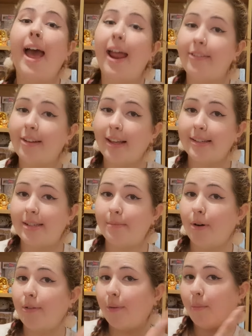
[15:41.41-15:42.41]
If you'd like to see
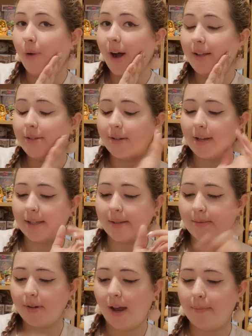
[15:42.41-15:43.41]
more from moi, do click
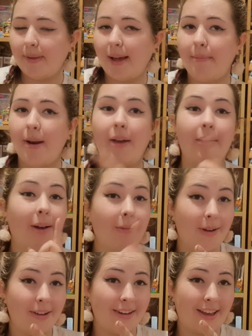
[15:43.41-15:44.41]
subscribe down below. And
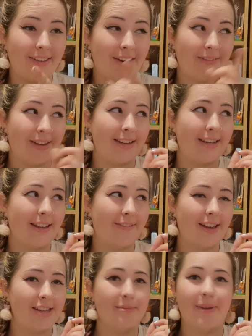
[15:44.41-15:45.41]
while you're down there, don't forget to ding the
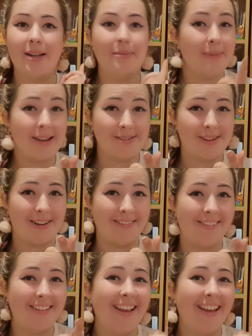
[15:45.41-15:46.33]
notification bell, you might as well.